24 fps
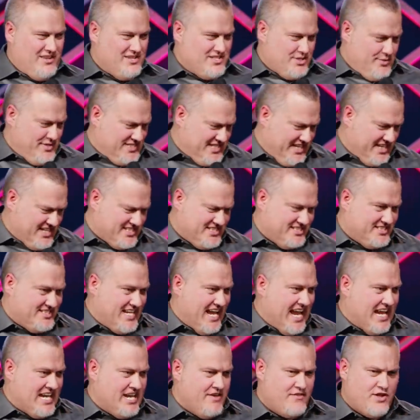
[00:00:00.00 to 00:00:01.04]
there's always like a
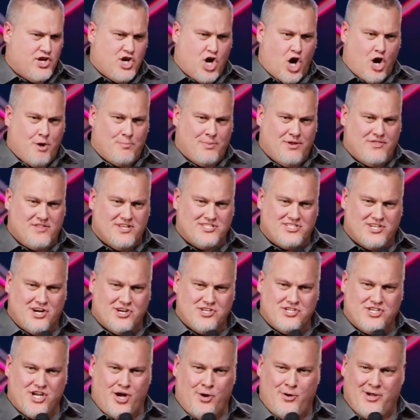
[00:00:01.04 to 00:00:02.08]
stain on the carpet that
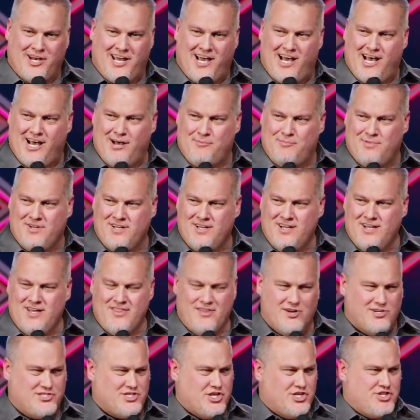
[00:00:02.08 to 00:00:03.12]
starts showing up.
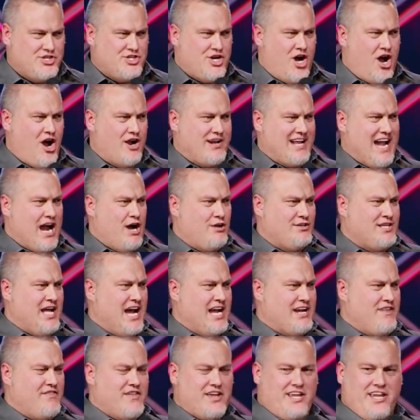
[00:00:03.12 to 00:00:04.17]
There's a chalk
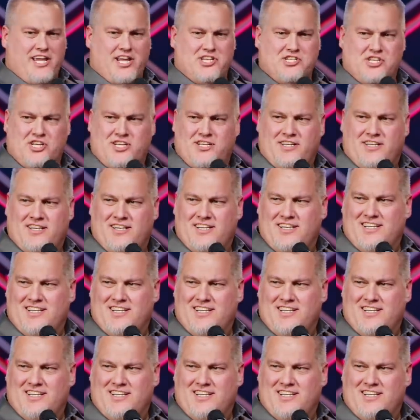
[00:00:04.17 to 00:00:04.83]
outline in the kitchen